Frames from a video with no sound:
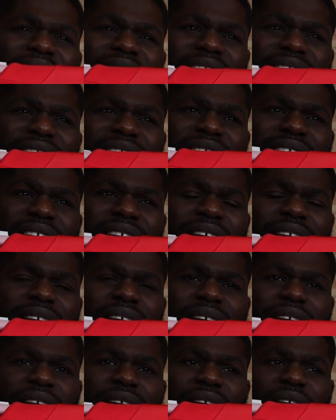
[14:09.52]
it is.
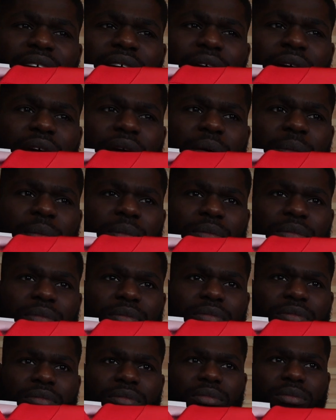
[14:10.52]

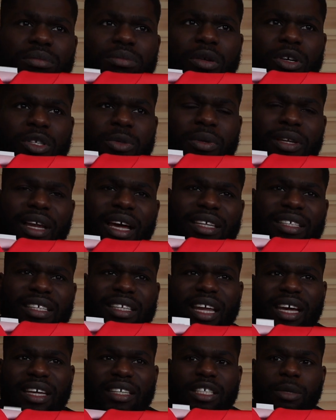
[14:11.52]
Possibly
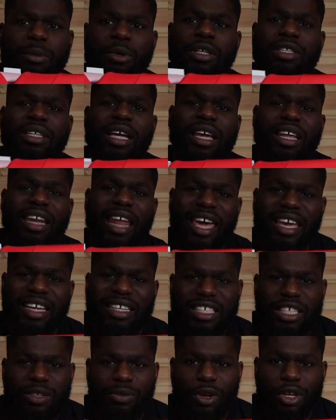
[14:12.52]
1990, but there's like an
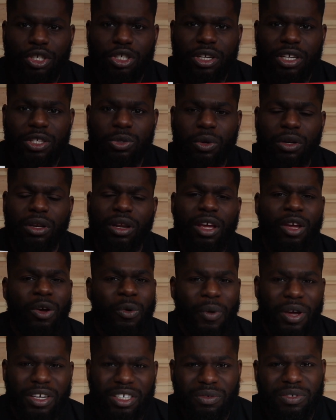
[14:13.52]
80s version of this one,
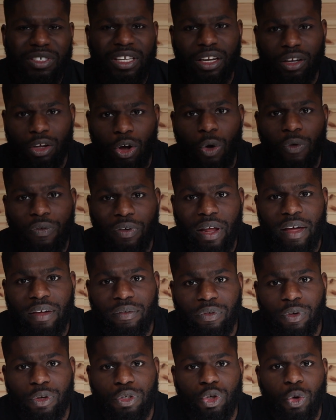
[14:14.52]
which I've seen go for like
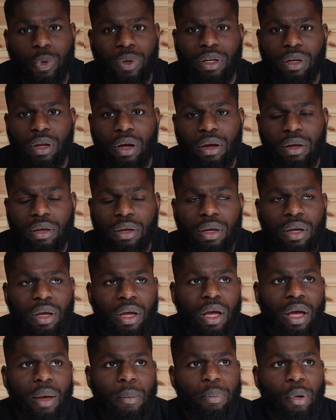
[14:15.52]
300 quid a lot.
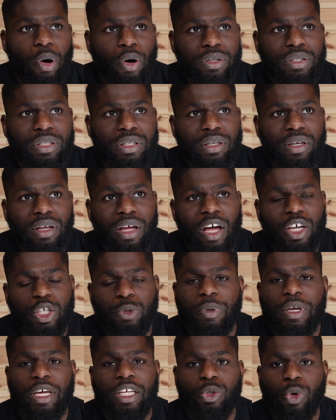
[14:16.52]
But I was
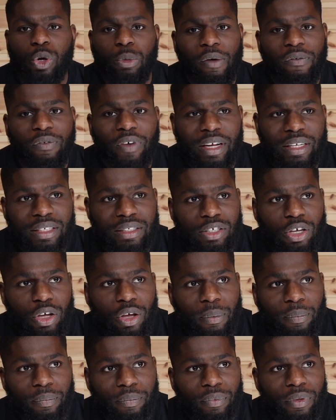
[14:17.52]
speaking to one of my friends,
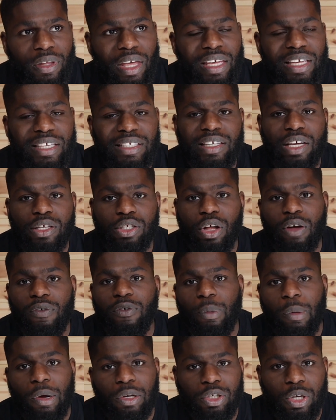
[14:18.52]
he sells a lot of
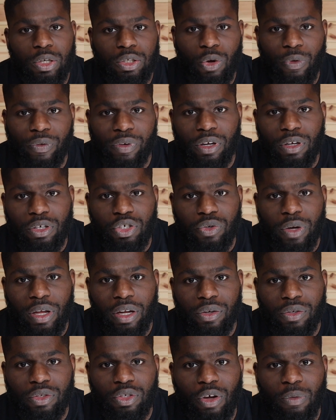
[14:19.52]
football tops over in
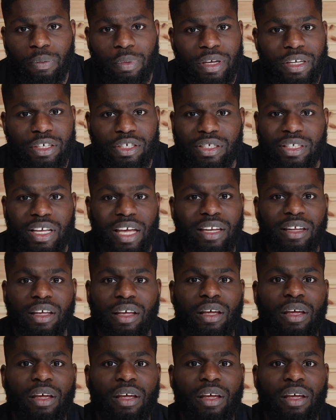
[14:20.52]
Australia and stuff, but he just said,